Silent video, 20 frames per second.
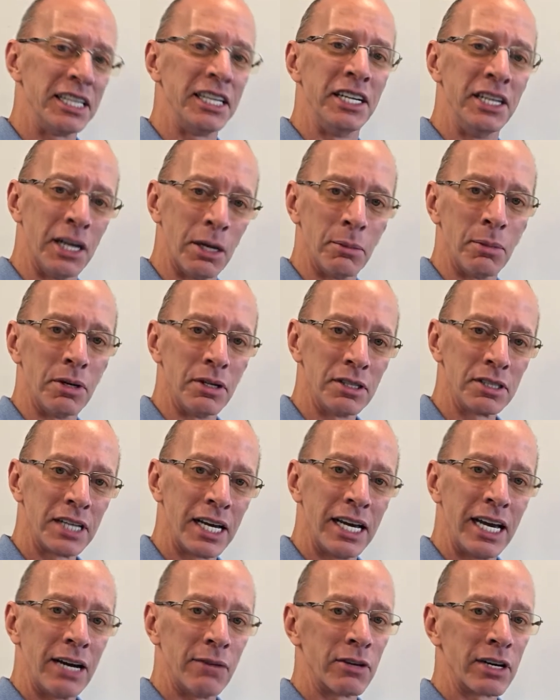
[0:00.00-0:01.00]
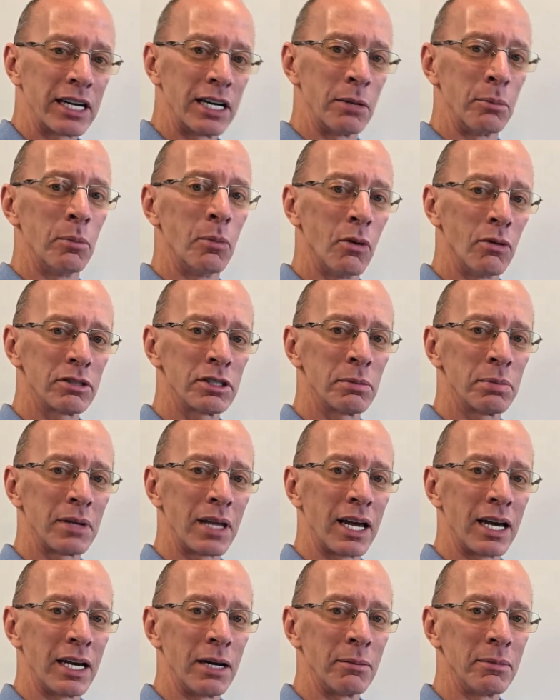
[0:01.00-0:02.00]
numbers. We're going to
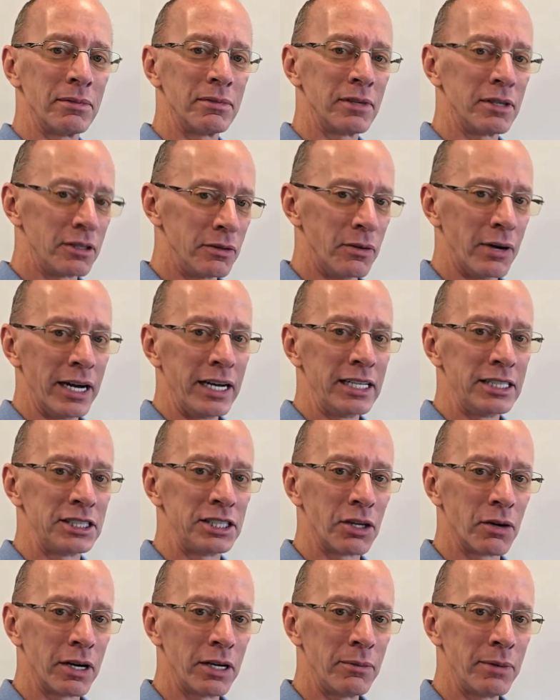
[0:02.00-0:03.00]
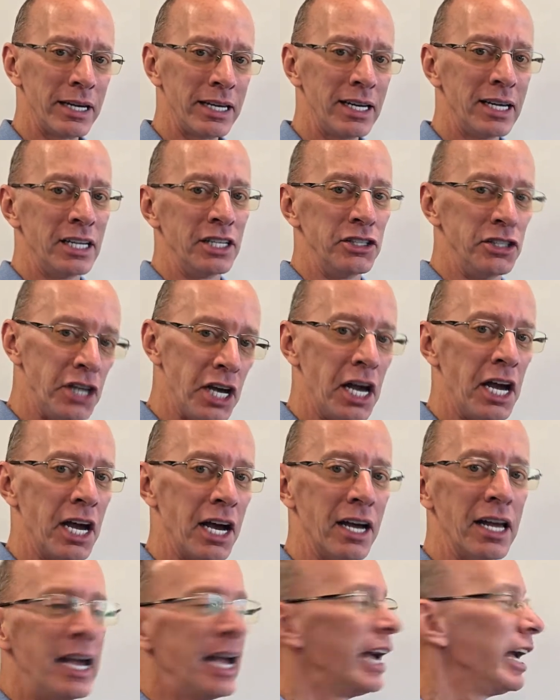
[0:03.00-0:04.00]
multiply them. You ready to join me?
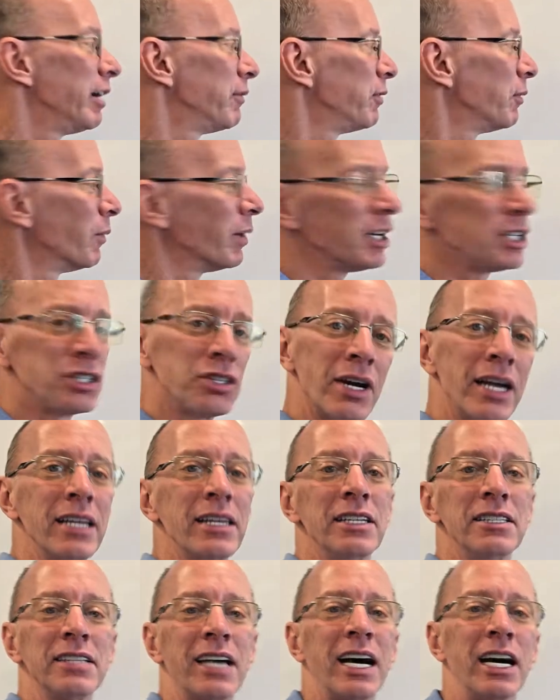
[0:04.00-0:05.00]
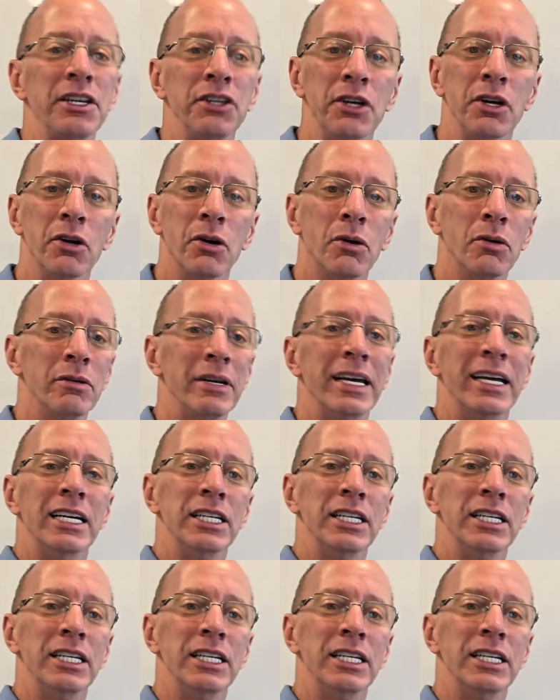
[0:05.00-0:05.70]
Yeah. Hey, if you want to try this on your own,